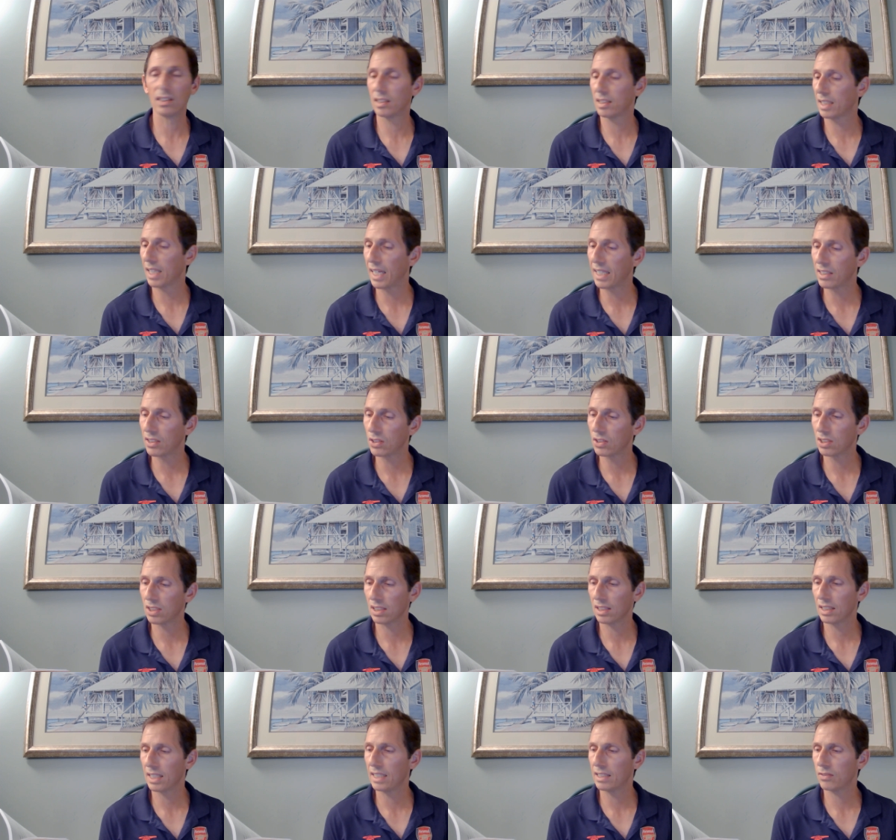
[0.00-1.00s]
gators
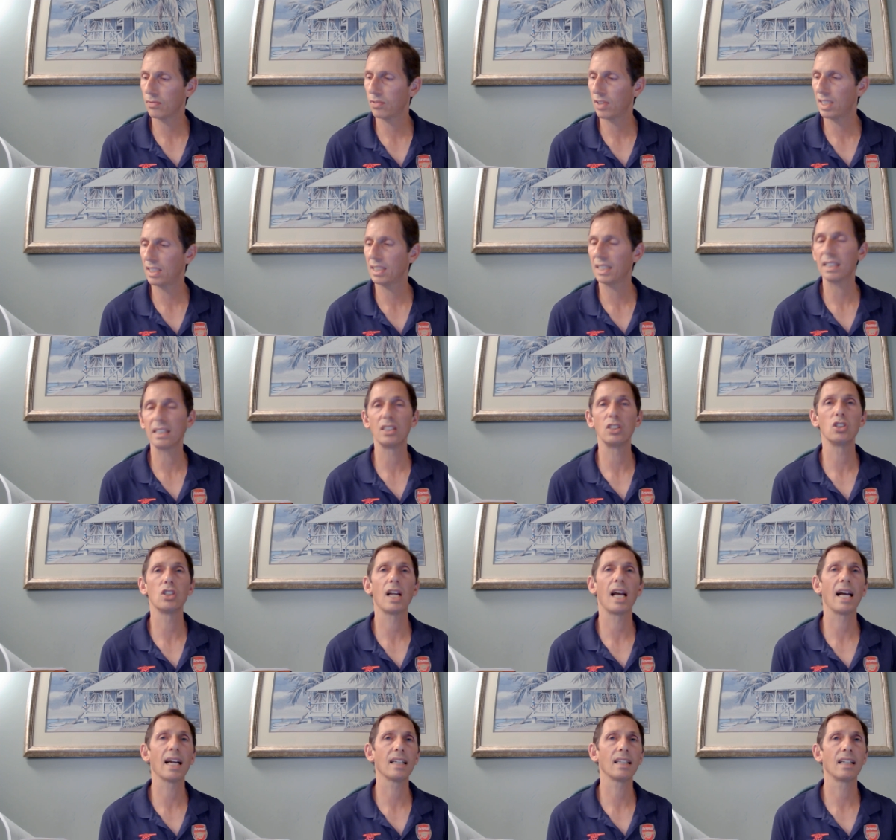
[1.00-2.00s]
less friendly than
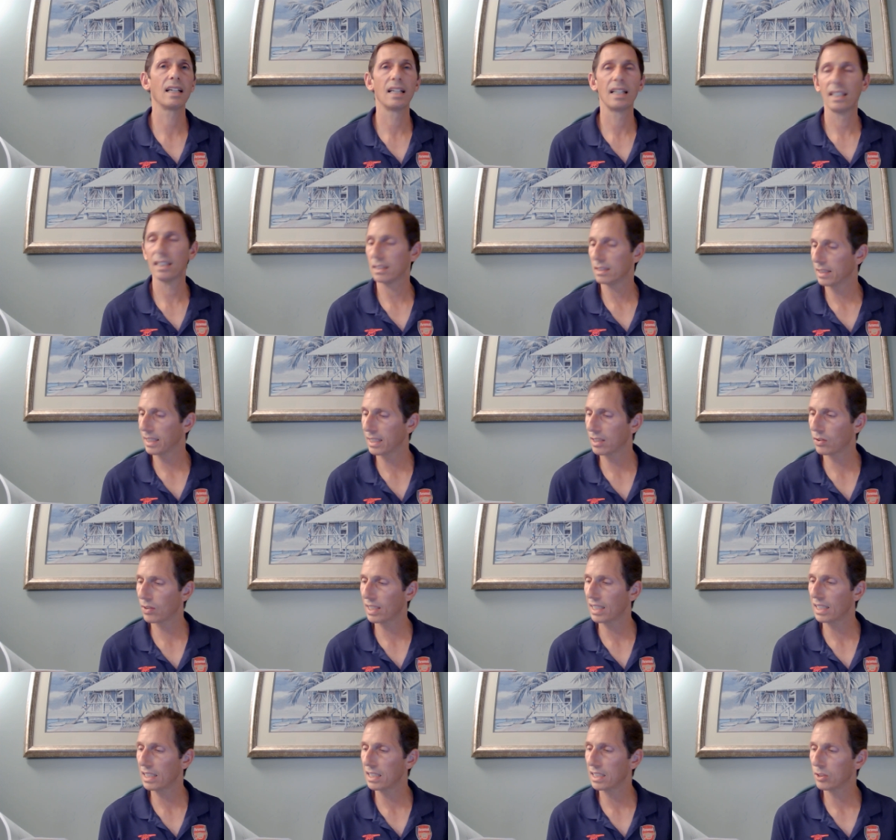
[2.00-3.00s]
Jack,
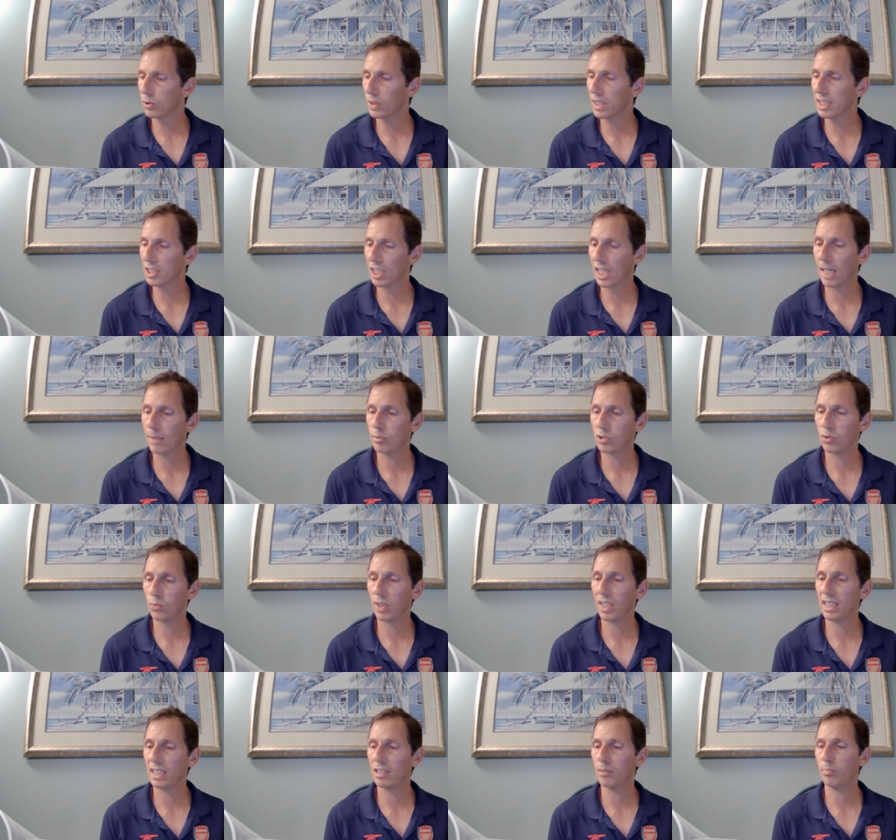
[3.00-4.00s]
lingering in treetops,
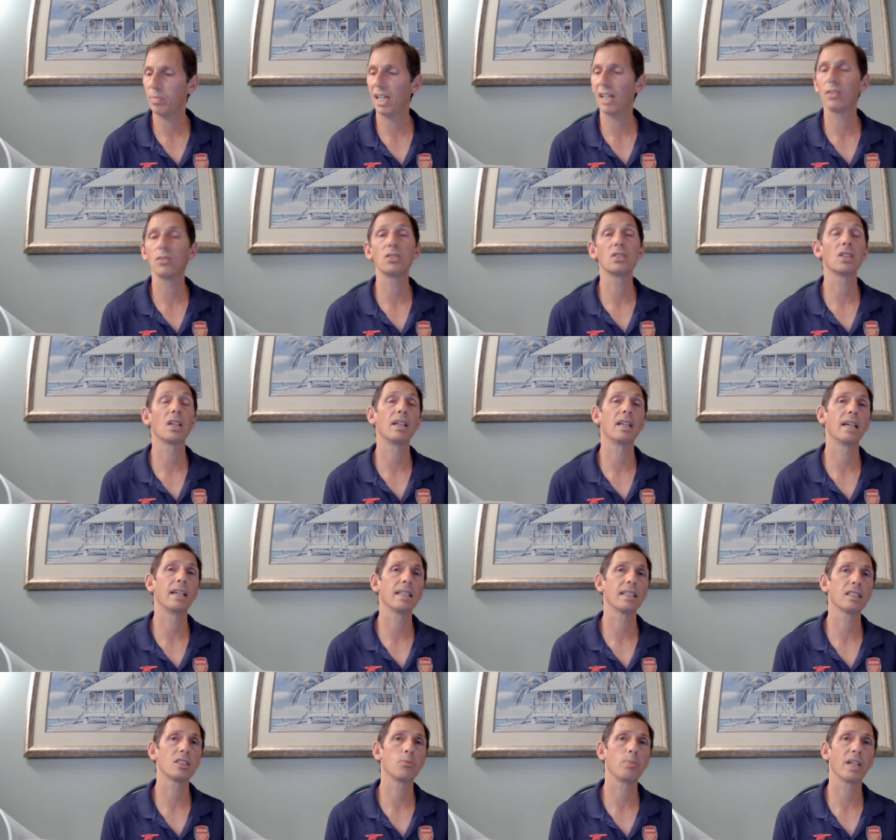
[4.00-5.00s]
ready to pounce on
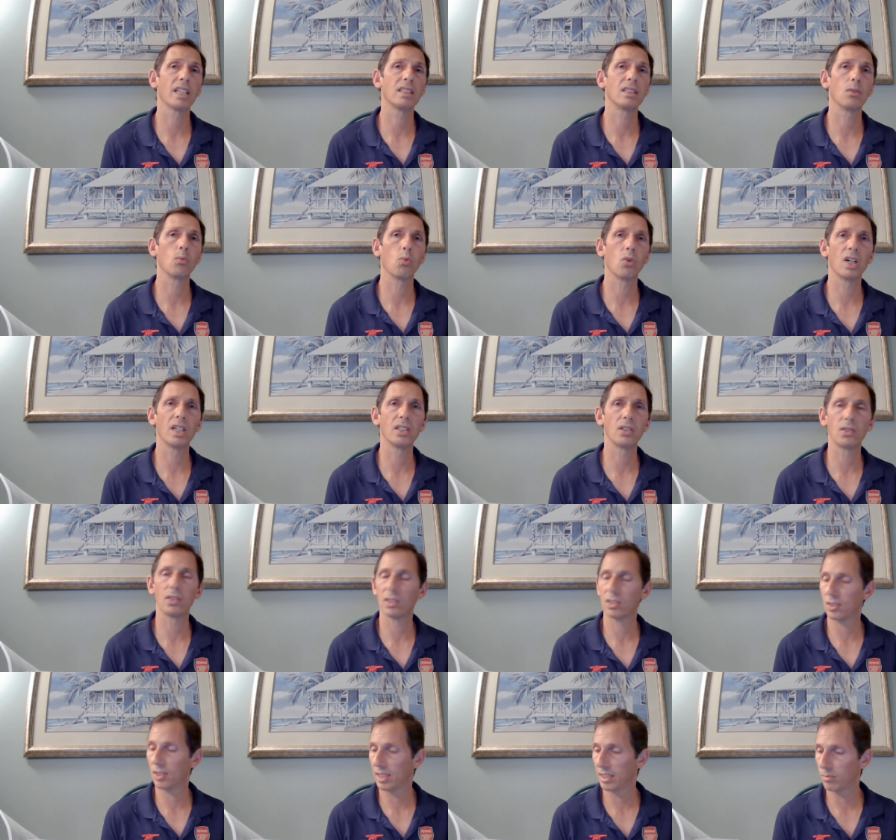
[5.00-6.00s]
unexpected
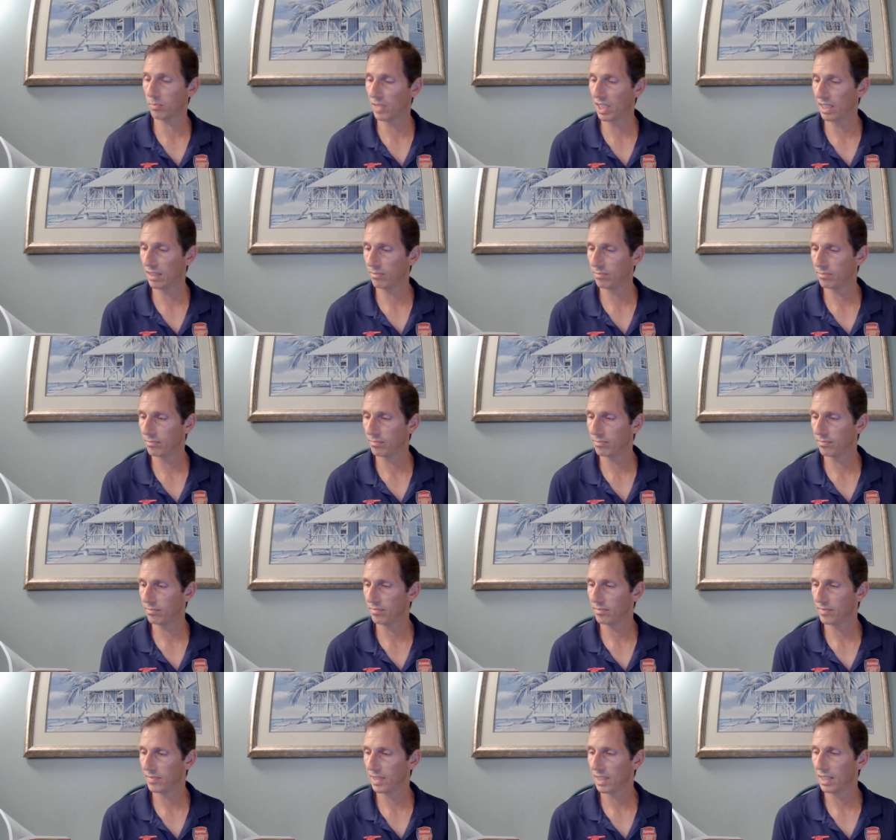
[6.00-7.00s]
wanderers like me.
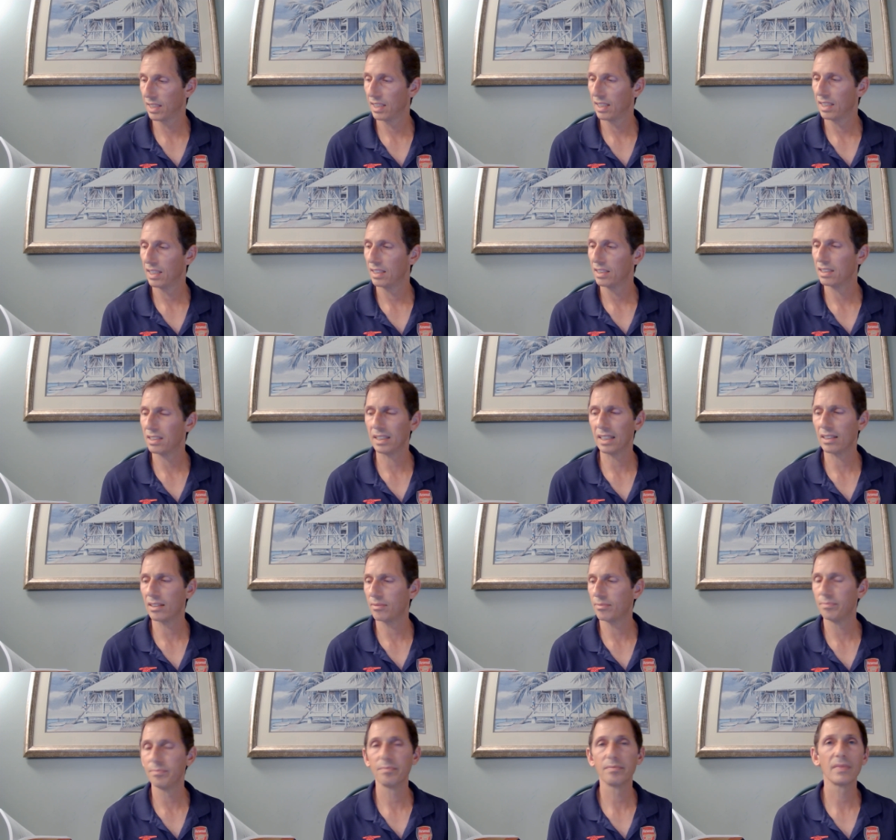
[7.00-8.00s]

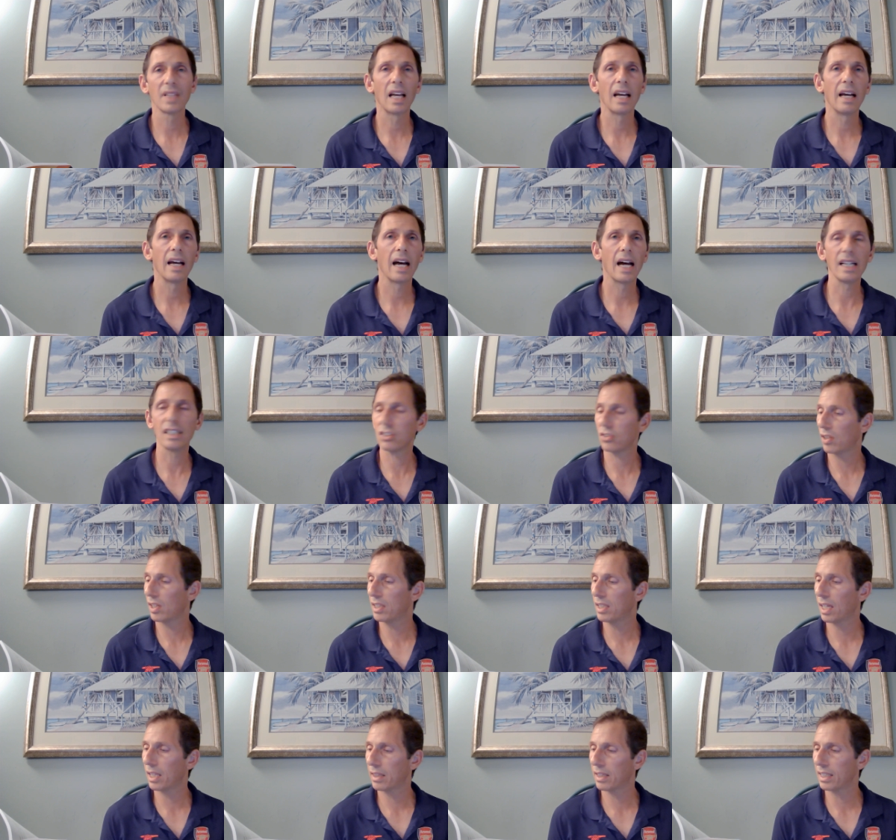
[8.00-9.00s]
Still, I saw
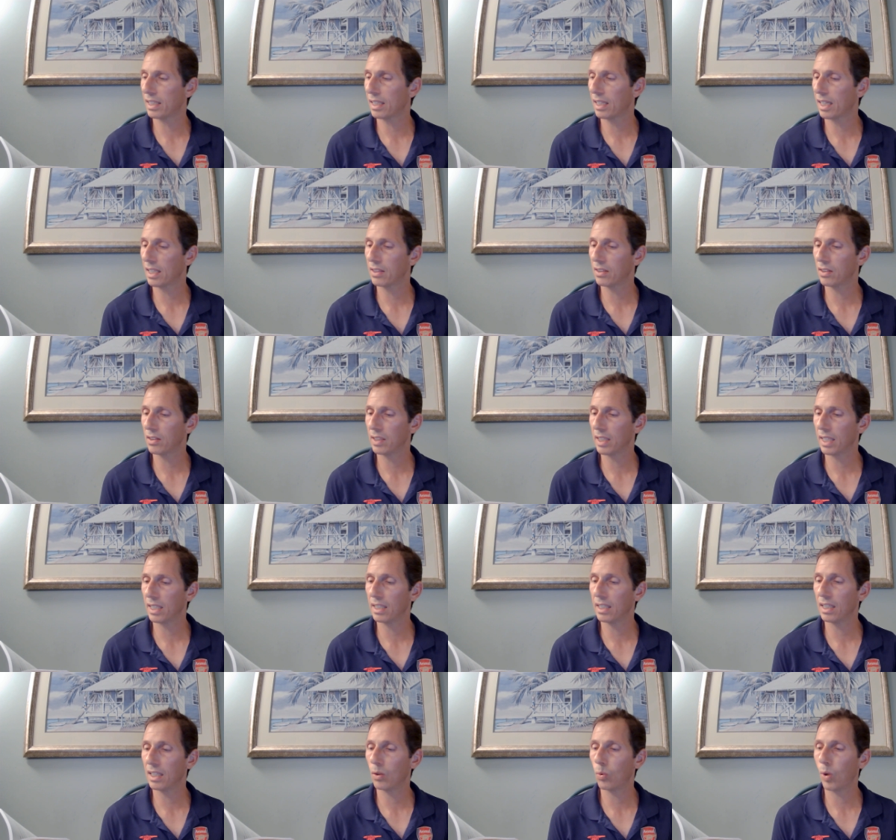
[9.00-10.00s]
nothing other
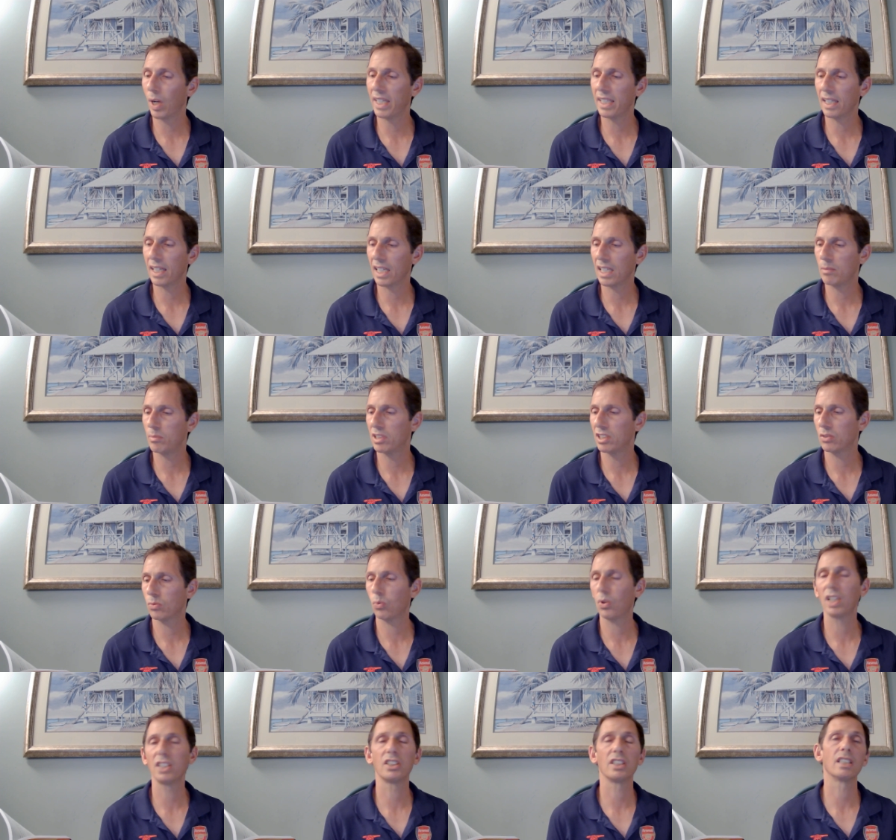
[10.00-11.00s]
than a white ibis
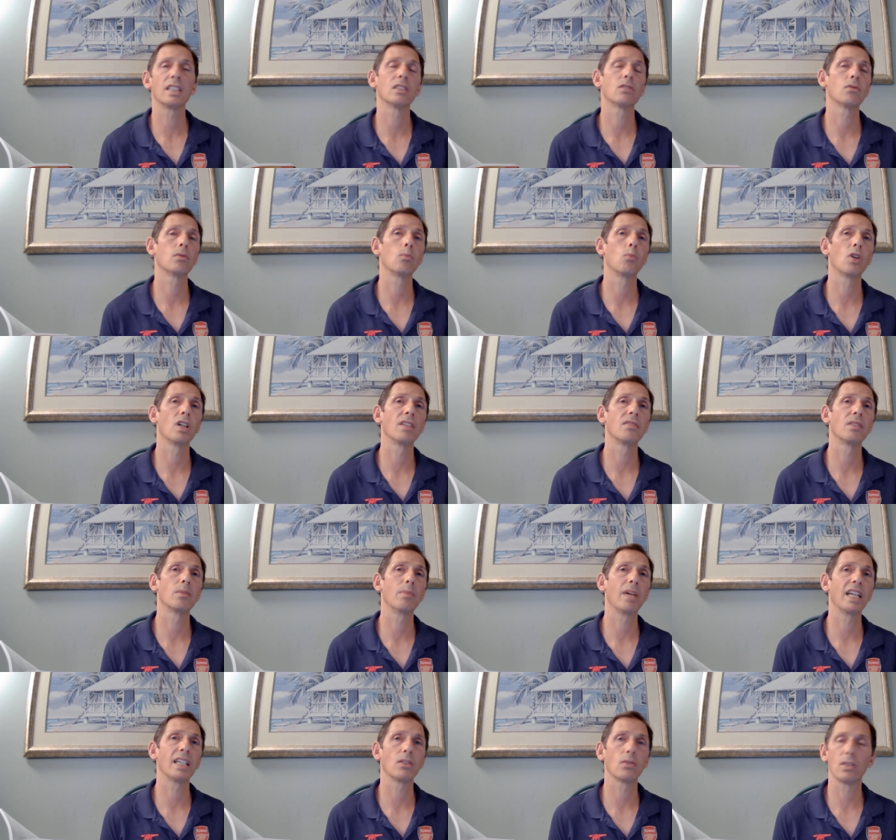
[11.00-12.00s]
watching us from one of the
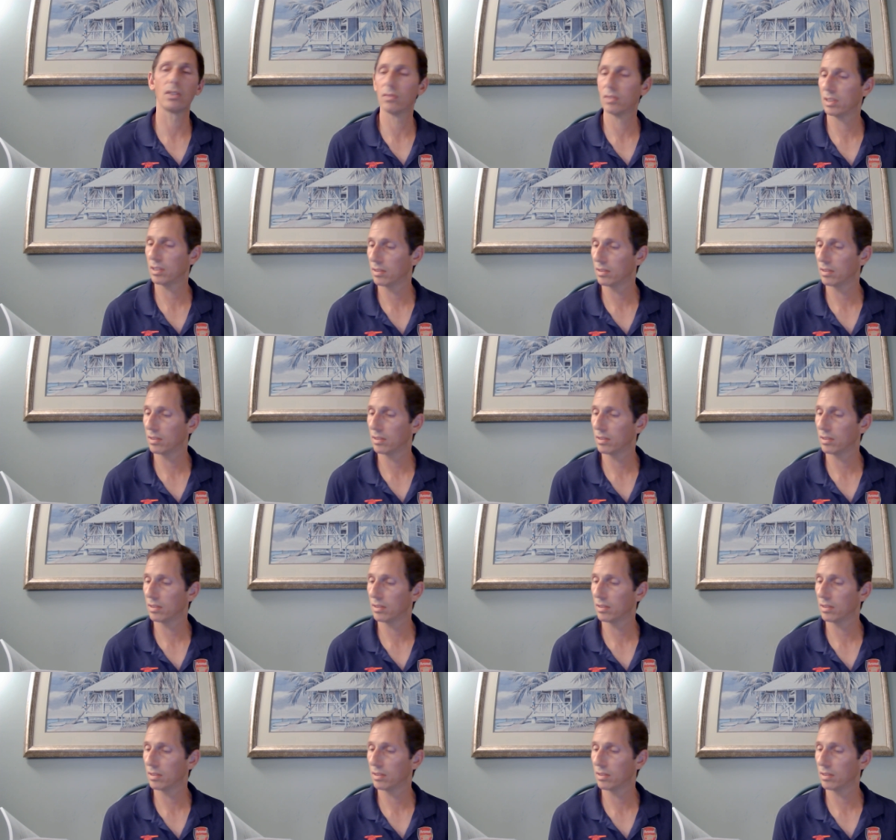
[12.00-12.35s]
mangroves.